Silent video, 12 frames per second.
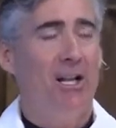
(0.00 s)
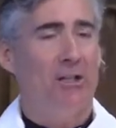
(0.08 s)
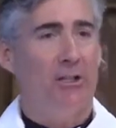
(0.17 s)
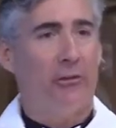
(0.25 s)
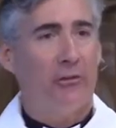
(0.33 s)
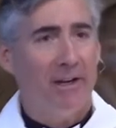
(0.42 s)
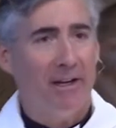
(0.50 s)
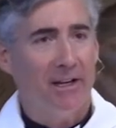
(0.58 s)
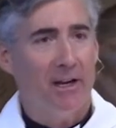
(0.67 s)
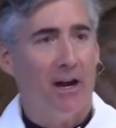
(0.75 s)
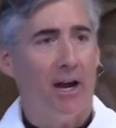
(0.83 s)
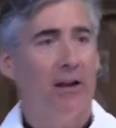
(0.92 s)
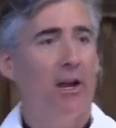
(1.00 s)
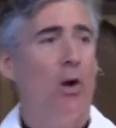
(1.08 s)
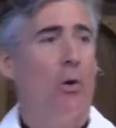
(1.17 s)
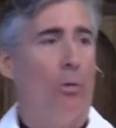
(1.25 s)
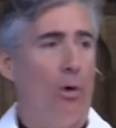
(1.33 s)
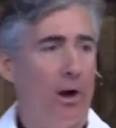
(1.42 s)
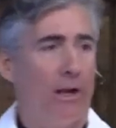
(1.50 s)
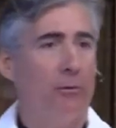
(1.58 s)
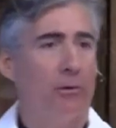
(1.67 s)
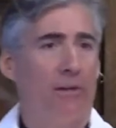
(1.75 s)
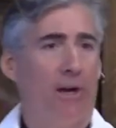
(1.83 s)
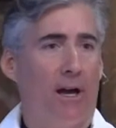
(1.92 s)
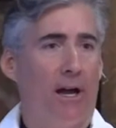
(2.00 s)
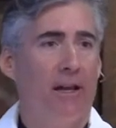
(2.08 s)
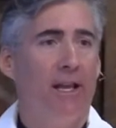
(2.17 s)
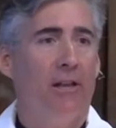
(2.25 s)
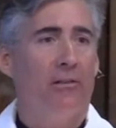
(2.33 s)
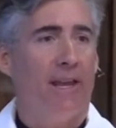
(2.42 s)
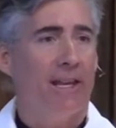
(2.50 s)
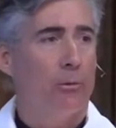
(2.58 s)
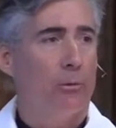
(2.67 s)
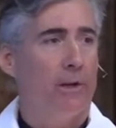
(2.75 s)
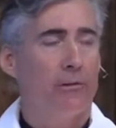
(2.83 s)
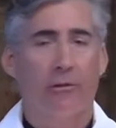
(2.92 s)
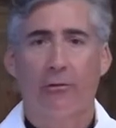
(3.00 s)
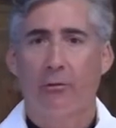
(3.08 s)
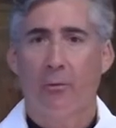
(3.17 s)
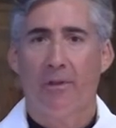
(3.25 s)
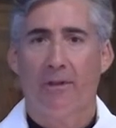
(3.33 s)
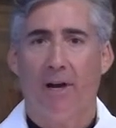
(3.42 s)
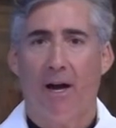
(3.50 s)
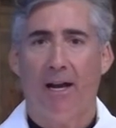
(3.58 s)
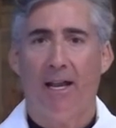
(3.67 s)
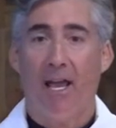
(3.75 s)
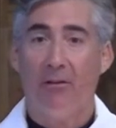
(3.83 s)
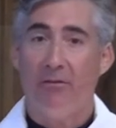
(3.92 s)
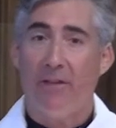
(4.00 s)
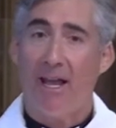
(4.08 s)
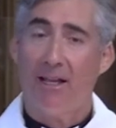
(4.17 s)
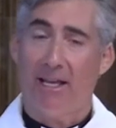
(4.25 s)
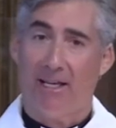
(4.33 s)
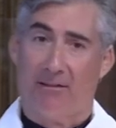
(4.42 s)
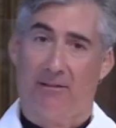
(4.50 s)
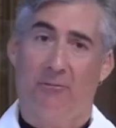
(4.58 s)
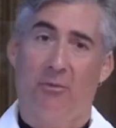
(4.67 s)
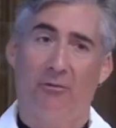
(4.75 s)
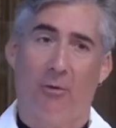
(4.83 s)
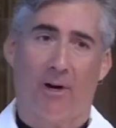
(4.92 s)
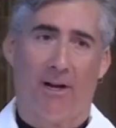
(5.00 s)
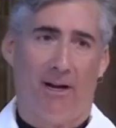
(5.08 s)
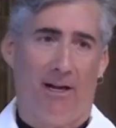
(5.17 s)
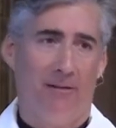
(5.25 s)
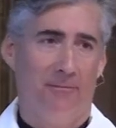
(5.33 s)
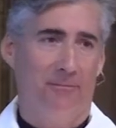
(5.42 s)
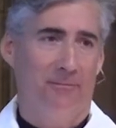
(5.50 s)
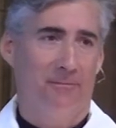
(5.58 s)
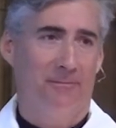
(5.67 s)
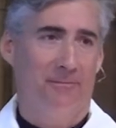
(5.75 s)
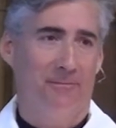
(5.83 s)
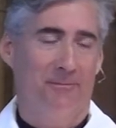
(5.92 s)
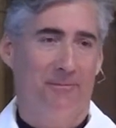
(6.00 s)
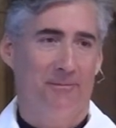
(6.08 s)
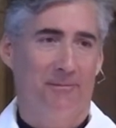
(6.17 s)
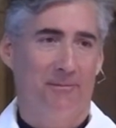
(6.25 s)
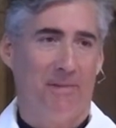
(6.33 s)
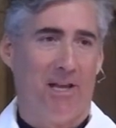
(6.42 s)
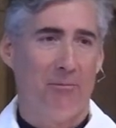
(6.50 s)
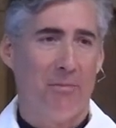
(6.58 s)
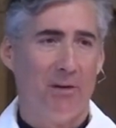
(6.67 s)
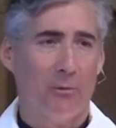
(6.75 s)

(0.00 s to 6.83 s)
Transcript: listening to God, walking with God, taking risks with God, and failing before God, and being